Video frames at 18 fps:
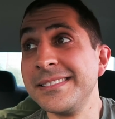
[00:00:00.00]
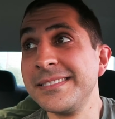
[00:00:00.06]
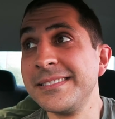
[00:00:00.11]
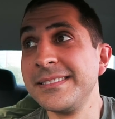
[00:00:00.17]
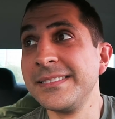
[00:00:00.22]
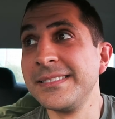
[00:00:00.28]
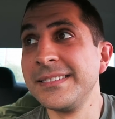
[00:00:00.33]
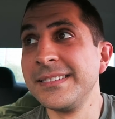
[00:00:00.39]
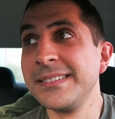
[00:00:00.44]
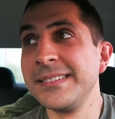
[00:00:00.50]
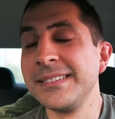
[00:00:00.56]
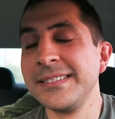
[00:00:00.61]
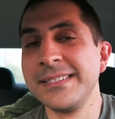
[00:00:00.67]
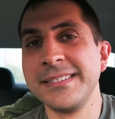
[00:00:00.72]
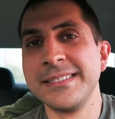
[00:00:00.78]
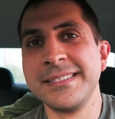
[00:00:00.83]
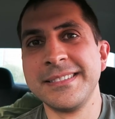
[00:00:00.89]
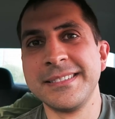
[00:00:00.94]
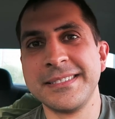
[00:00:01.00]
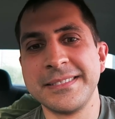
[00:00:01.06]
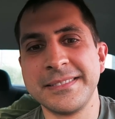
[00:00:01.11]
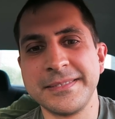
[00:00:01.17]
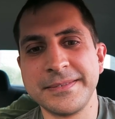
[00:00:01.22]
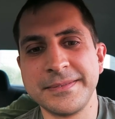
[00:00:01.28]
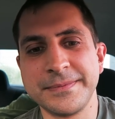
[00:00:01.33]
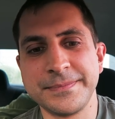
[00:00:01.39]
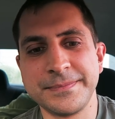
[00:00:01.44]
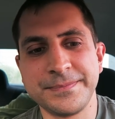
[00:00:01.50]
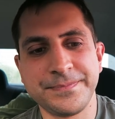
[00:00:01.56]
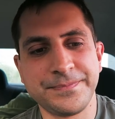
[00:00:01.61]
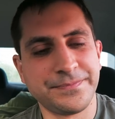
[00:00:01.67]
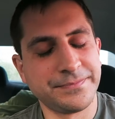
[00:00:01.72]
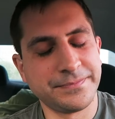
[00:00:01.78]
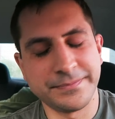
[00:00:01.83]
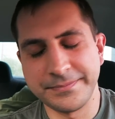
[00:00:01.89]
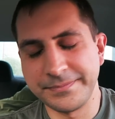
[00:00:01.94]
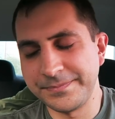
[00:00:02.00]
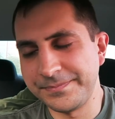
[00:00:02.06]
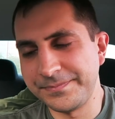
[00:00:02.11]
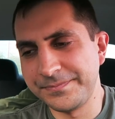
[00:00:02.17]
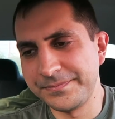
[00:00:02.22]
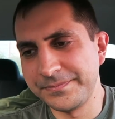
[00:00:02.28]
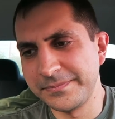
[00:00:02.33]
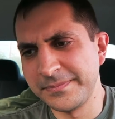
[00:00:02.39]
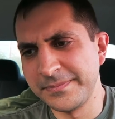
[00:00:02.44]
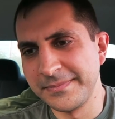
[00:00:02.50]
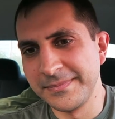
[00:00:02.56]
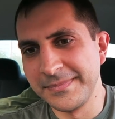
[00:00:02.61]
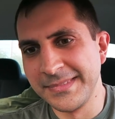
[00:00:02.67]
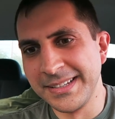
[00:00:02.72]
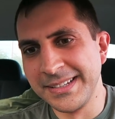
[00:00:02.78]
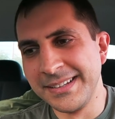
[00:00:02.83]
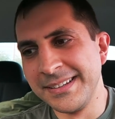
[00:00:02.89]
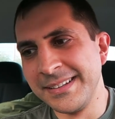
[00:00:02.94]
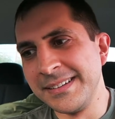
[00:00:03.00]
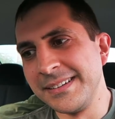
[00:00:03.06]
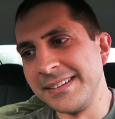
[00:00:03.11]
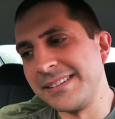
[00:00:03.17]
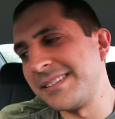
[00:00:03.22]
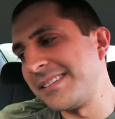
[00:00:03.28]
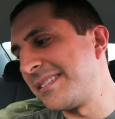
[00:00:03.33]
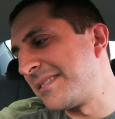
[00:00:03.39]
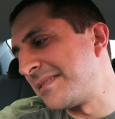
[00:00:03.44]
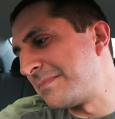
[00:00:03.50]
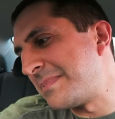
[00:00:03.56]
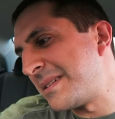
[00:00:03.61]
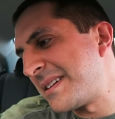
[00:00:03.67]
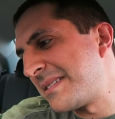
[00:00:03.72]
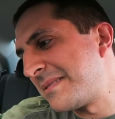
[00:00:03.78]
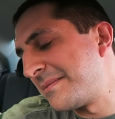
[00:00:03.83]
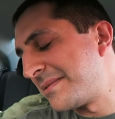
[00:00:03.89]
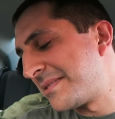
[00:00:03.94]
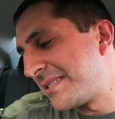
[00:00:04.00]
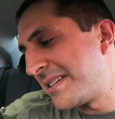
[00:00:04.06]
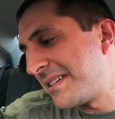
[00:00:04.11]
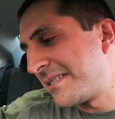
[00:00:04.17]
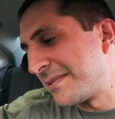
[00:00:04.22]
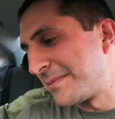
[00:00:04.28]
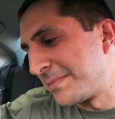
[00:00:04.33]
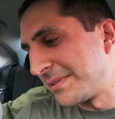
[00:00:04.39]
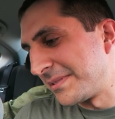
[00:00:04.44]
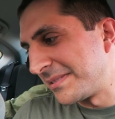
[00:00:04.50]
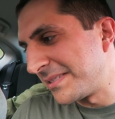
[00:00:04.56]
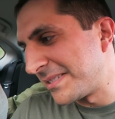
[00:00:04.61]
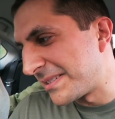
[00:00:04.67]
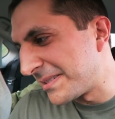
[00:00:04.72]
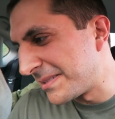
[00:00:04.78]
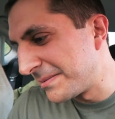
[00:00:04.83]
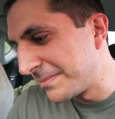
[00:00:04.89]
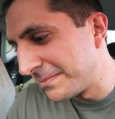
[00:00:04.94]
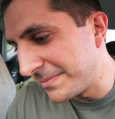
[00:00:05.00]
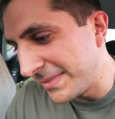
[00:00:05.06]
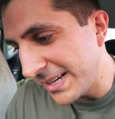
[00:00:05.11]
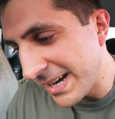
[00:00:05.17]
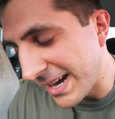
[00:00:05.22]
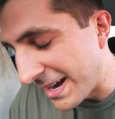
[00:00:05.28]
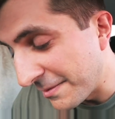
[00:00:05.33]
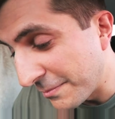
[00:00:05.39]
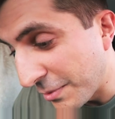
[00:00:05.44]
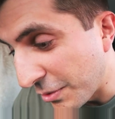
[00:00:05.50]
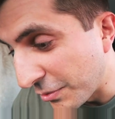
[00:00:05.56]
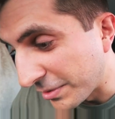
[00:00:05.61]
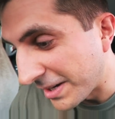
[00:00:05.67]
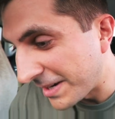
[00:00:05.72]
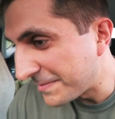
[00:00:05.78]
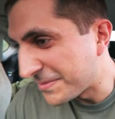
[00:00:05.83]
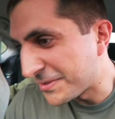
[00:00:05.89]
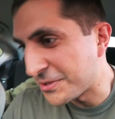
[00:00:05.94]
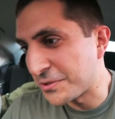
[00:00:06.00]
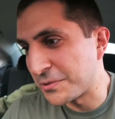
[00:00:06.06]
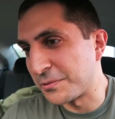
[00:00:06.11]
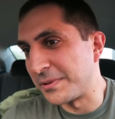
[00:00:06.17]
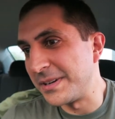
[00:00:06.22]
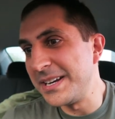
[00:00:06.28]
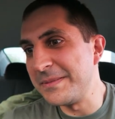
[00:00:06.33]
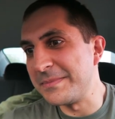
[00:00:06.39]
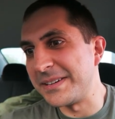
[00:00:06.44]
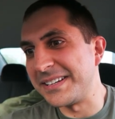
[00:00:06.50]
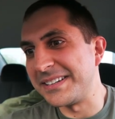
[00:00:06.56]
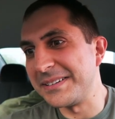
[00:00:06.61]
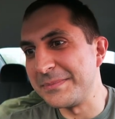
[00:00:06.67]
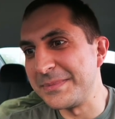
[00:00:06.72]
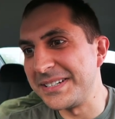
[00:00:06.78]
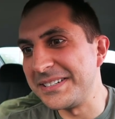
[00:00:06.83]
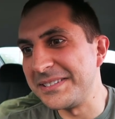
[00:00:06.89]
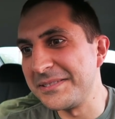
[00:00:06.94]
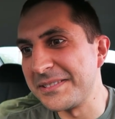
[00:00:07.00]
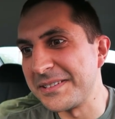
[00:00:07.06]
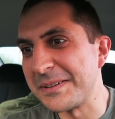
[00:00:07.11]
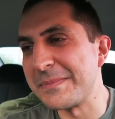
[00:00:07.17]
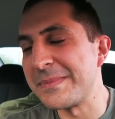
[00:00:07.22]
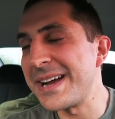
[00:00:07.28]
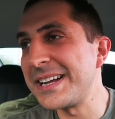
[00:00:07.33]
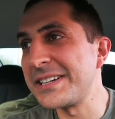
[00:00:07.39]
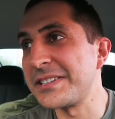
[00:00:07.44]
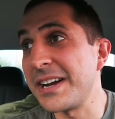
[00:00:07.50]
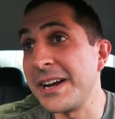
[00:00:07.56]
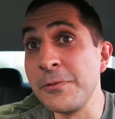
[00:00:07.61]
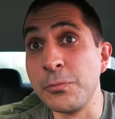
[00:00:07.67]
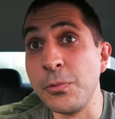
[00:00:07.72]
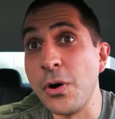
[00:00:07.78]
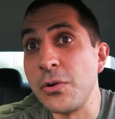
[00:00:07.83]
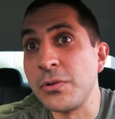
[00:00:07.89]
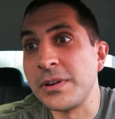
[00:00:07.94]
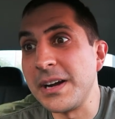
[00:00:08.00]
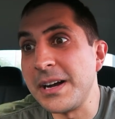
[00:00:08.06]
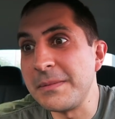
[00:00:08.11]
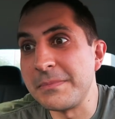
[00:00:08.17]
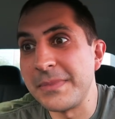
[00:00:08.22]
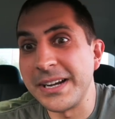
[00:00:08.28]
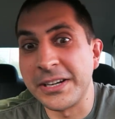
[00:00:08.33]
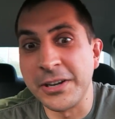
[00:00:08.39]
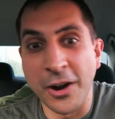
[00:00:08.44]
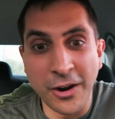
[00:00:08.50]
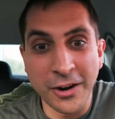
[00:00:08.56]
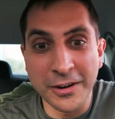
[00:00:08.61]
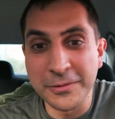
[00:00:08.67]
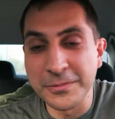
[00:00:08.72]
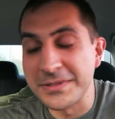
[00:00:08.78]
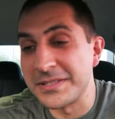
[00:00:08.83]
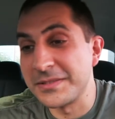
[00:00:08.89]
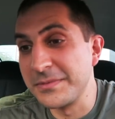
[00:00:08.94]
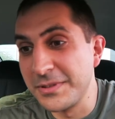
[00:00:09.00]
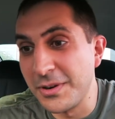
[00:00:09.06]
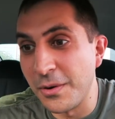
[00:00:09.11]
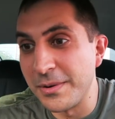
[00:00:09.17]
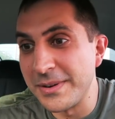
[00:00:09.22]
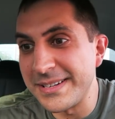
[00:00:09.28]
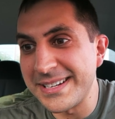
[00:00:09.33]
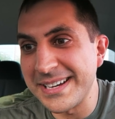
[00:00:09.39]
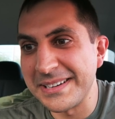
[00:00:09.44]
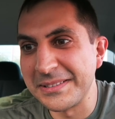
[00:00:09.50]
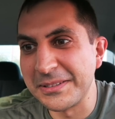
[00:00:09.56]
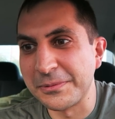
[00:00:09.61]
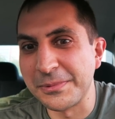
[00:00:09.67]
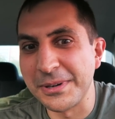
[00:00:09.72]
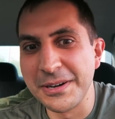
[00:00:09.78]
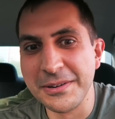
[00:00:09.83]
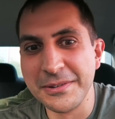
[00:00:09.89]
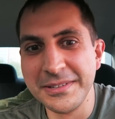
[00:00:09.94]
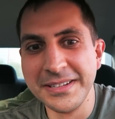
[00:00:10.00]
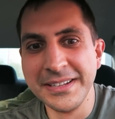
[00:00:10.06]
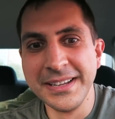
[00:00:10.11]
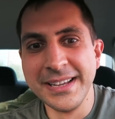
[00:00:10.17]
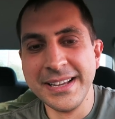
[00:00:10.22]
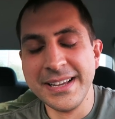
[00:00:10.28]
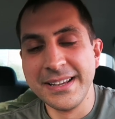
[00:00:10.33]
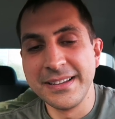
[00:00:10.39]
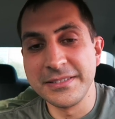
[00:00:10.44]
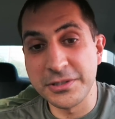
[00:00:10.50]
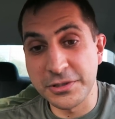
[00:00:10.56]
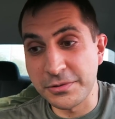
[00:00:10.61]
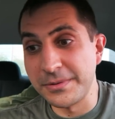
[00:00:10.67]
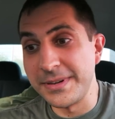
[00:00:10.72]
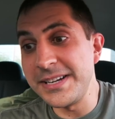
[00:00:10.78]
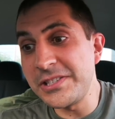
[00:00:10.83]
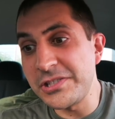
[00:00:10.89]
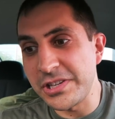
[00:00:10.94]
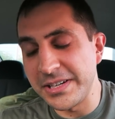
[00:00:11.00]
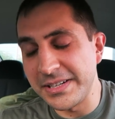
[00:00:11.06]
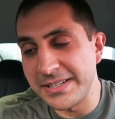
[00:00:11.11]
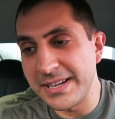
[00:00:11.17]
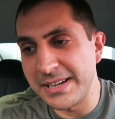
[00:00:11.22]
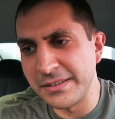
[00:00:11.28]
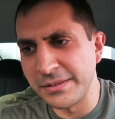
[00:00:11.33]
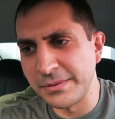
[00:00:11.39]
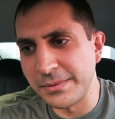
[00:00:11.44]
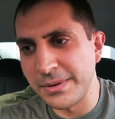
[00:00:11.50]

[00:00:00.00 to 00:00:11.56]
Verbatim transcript: was red and why they crashed. They couldn't see at night. Oh man, it was terrible. Um, yeah, I woke up screaming. I mean, you can imagine. I woke up, my car was going down the road, screeching down